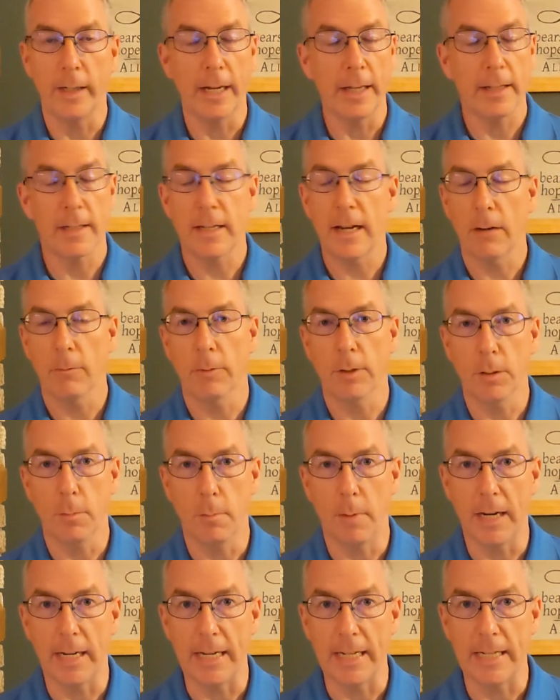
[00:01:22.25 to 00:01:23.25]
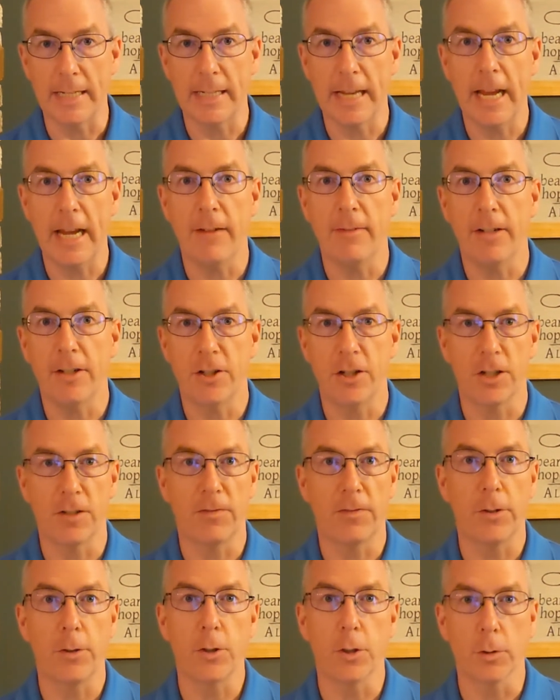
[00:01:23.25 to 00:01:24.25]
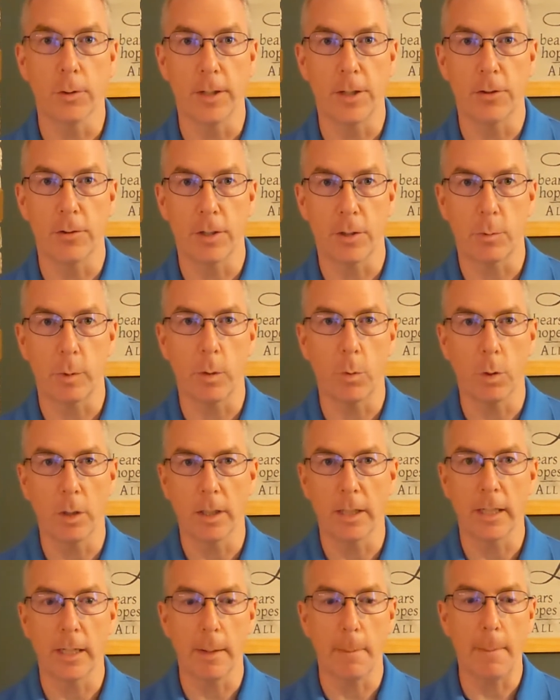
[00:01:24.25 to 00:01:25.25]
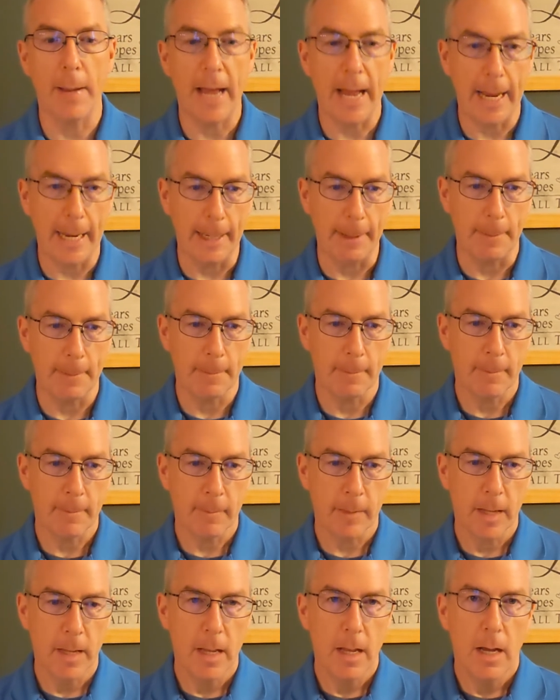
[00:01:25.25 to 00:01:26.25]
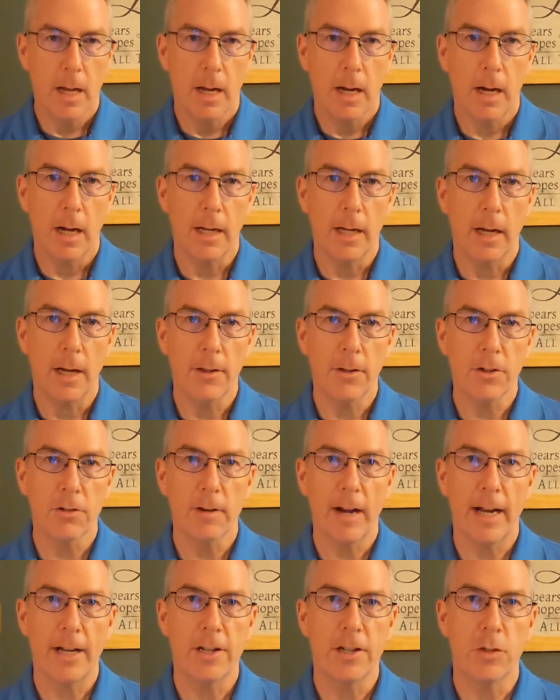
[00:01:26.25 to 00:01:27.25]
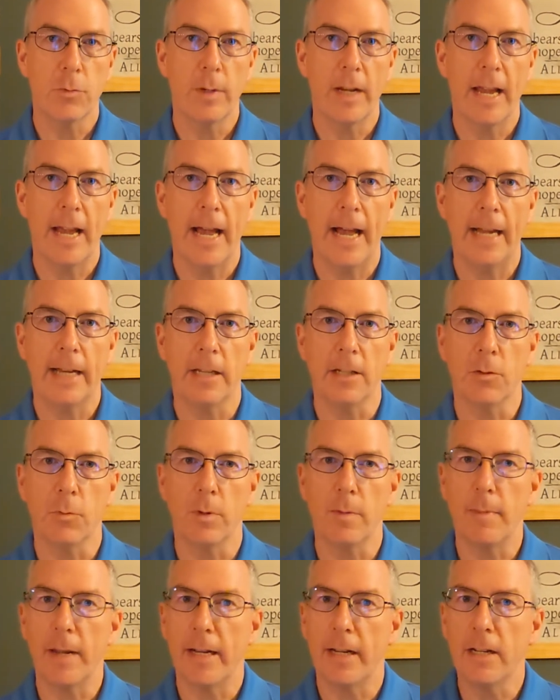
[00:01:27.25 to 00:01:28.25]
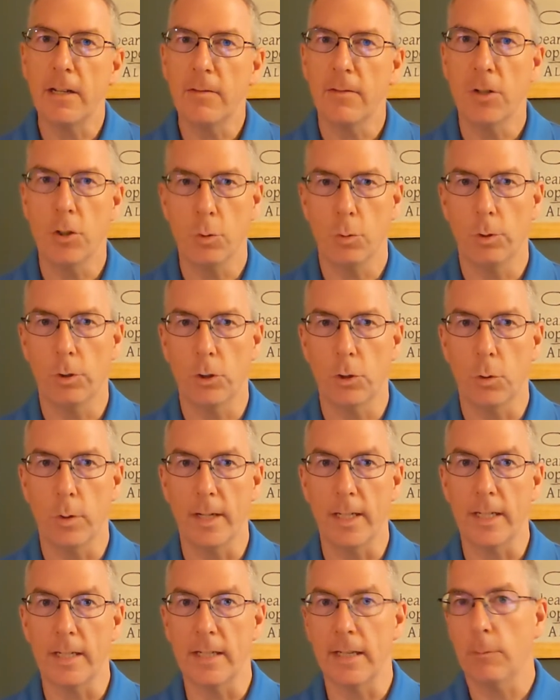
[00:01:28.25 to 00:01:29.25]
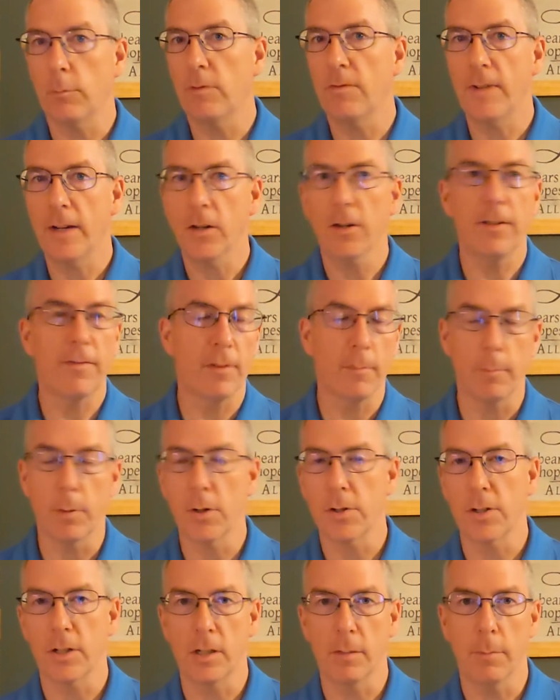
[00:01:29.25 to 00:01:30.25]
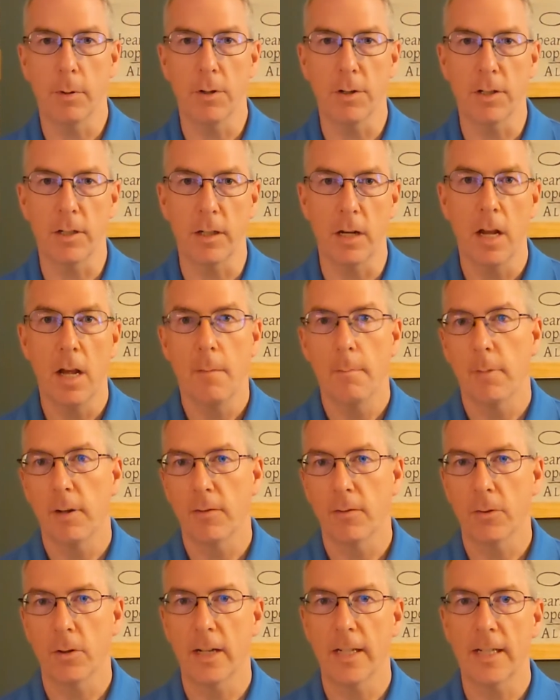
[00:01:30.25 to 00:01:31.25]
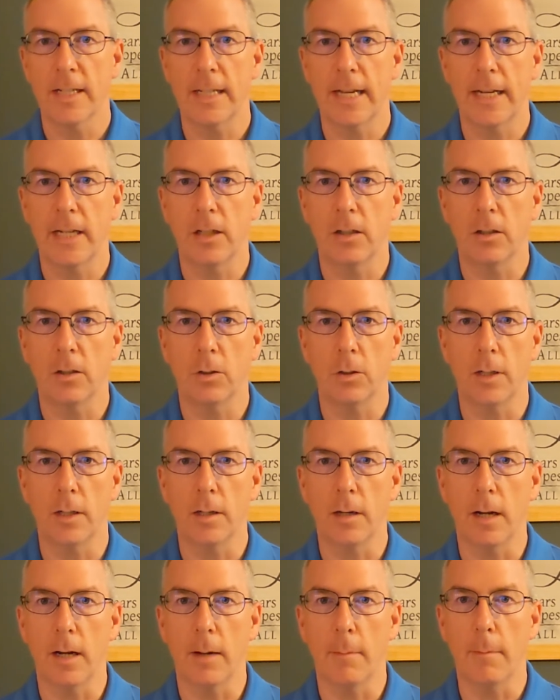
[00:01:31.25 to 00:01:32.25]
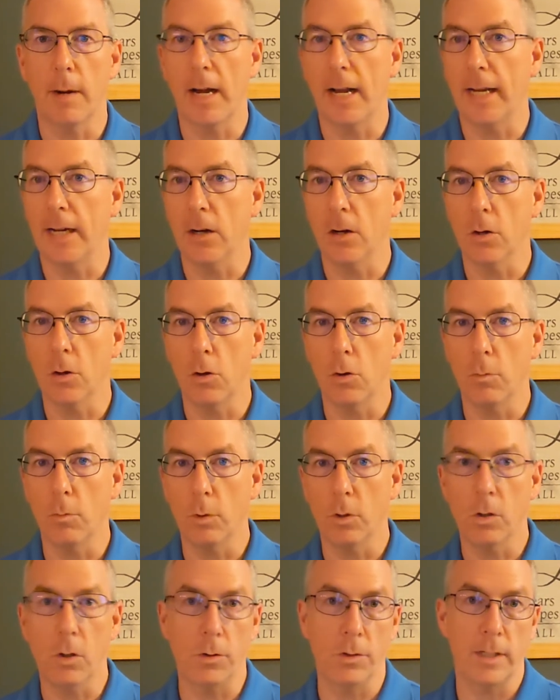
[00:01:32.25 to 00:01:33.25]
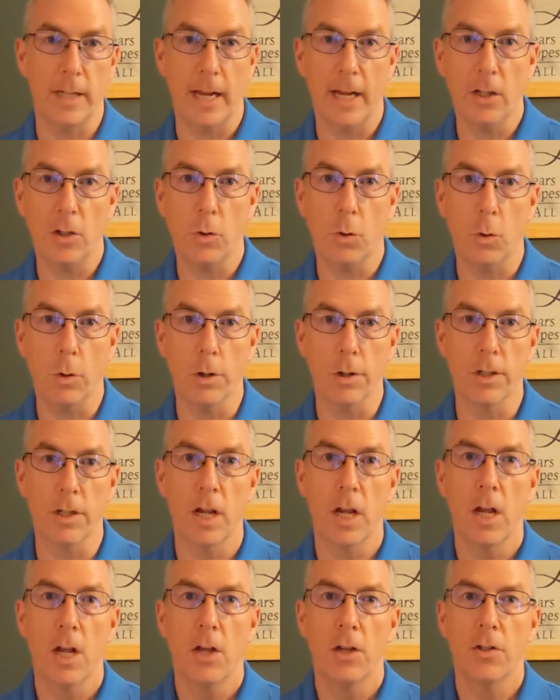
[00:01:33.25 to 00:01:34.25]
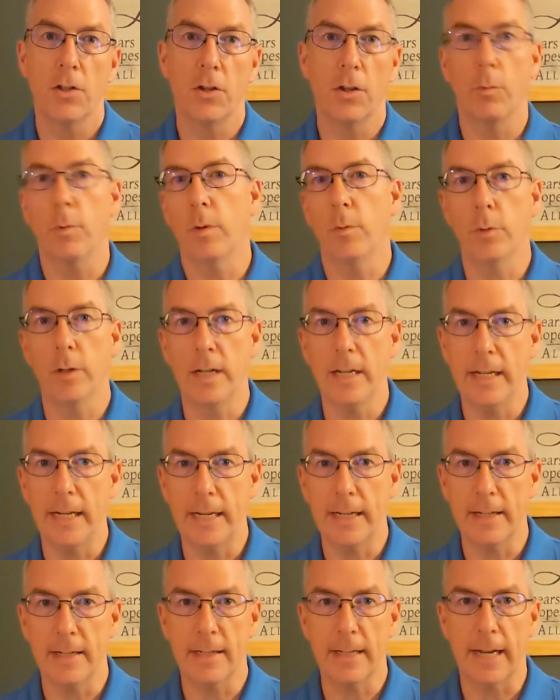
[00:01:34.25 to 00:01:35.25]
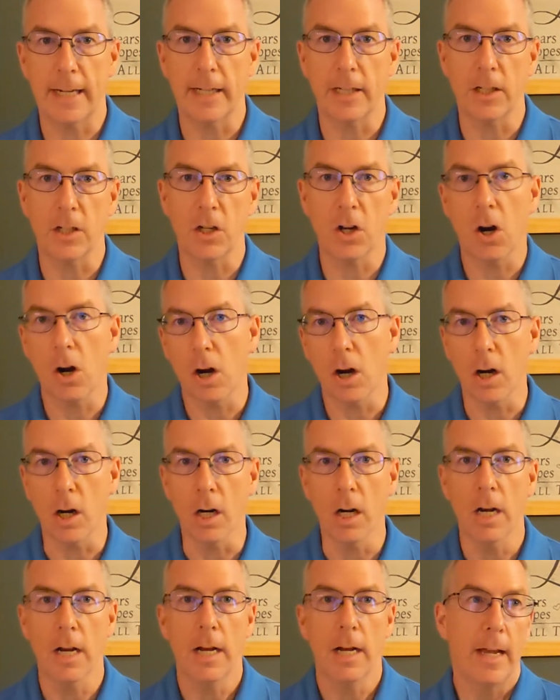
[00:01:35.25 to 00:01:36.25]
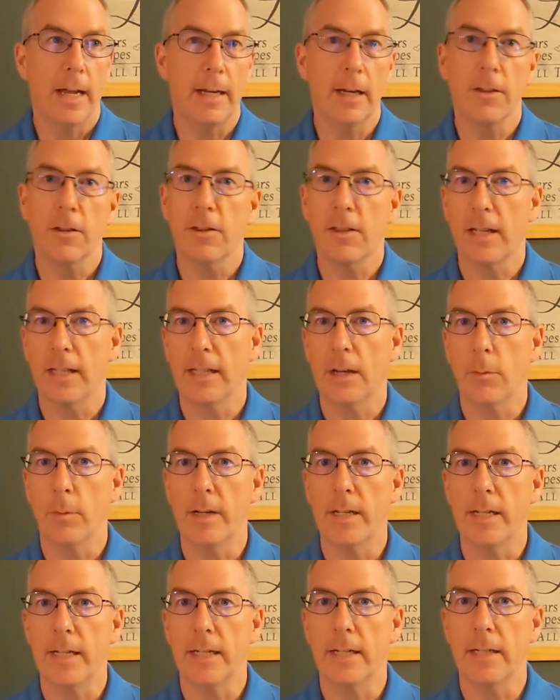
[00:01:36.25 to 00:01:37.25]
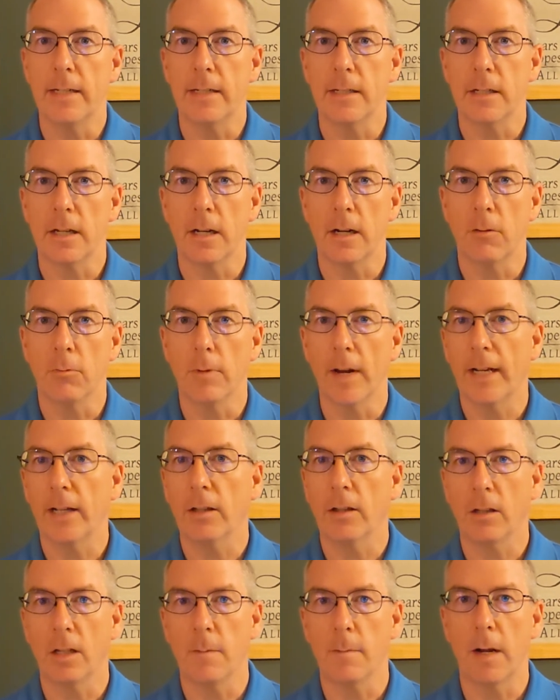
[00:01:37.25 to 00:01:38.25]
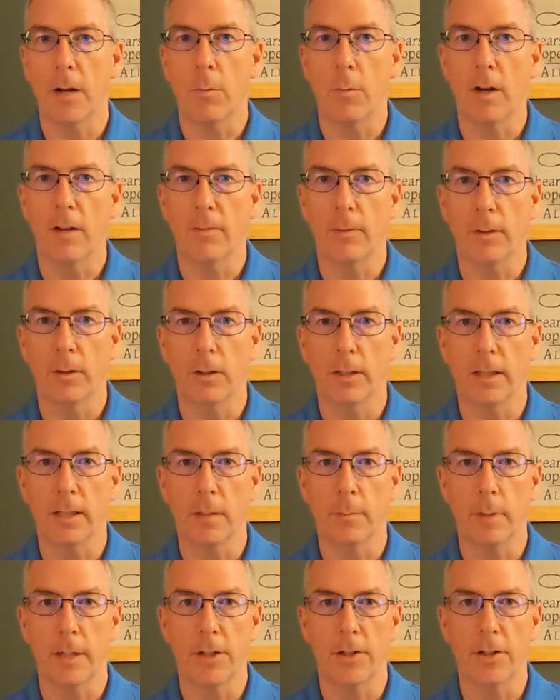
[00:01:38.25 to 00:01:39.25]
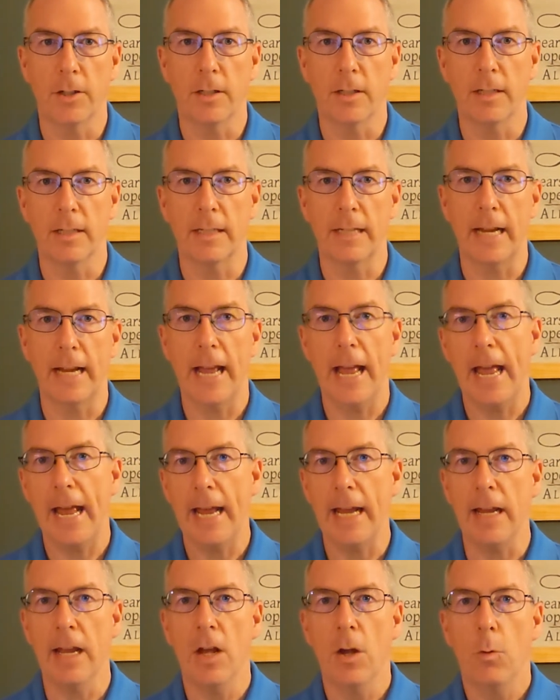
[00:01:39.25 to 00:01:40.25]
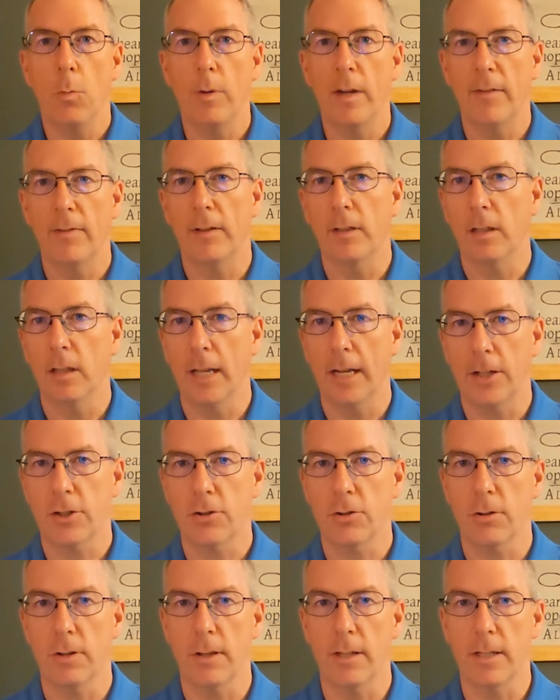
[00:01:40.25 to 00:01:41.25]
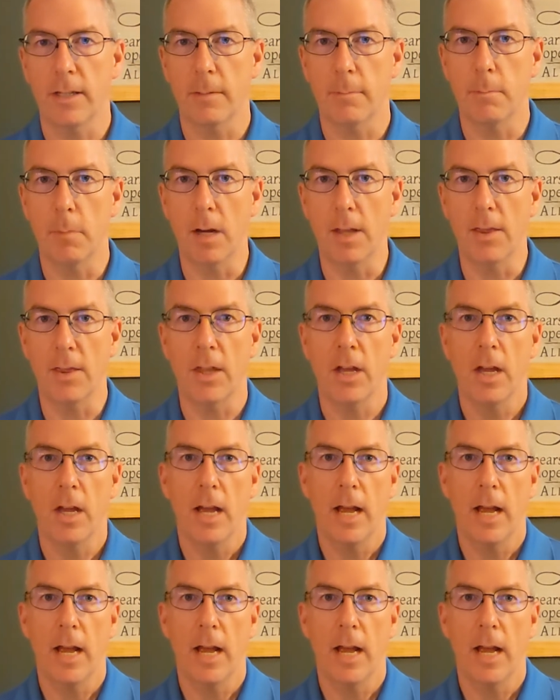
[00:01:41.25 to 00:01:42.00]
Now, it's not real money saved, it's just future interest we weren't going to pay. Other strategies we had is we made individual choices that would vary from person to person, but for us that included buying our home close to headquarters so that we wouldn't need a second car. Another thing that we did is regularly my wife would look at the budget and say, hey, we have a little extra this month.